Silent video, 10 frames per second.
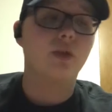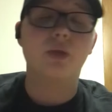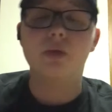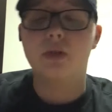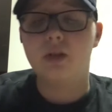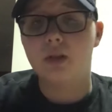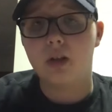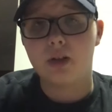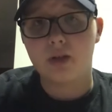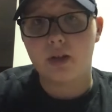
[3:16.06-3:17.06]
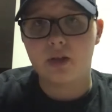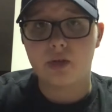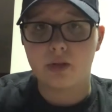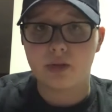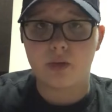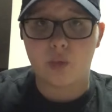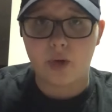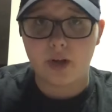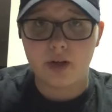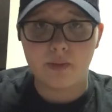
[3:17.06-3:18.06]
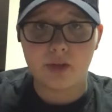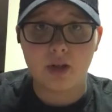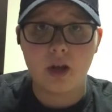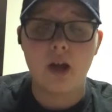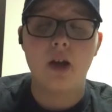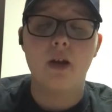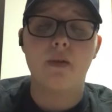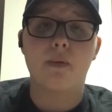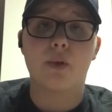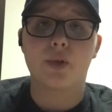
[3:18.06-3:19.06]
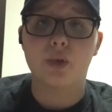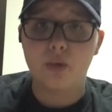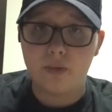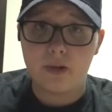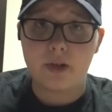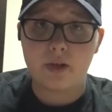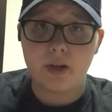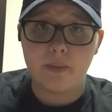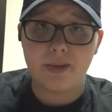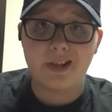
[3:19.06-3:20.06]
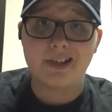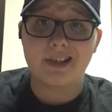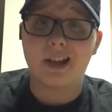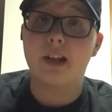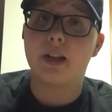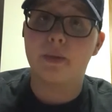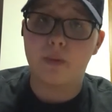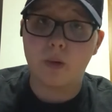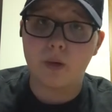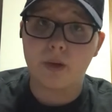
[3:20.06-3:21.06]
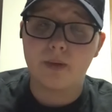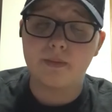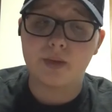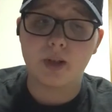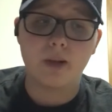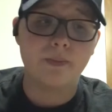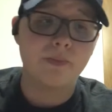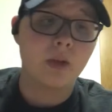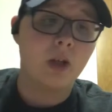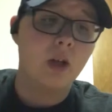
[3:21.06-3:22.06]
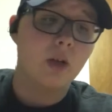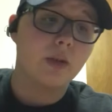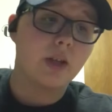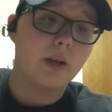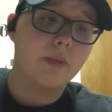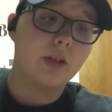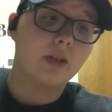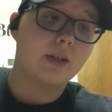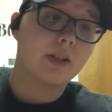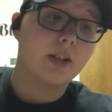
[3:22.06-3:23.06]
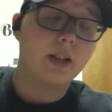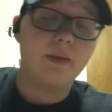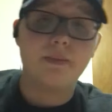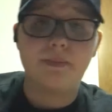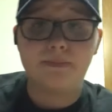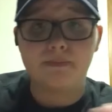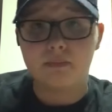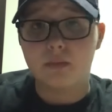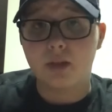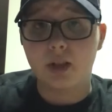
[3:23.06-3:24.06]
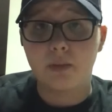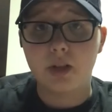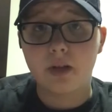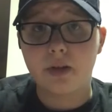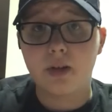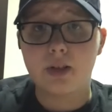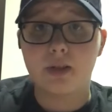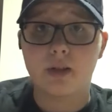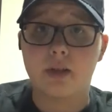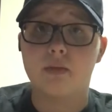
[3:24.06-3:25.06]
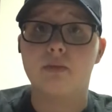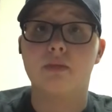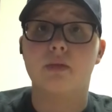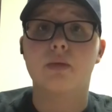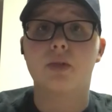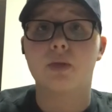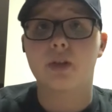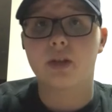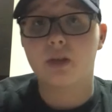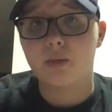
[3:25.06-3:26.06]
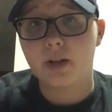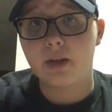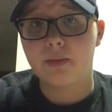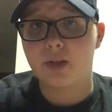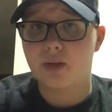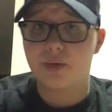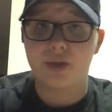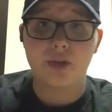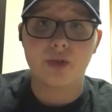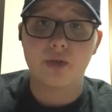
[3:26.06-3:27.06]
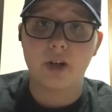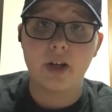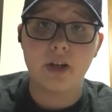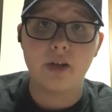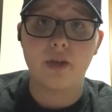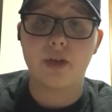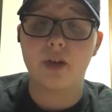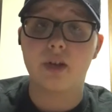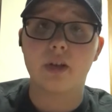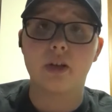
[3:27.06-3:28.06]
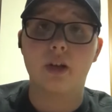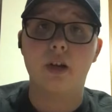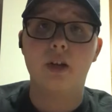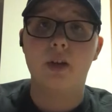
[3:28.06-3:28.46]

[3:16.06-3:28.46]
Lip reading: to the Los Angeles Rams for 2 first-round picks and a 4th. So, that being said, give me your thoughts on it. Do you think the Rams, this was a good trade? Do you think, do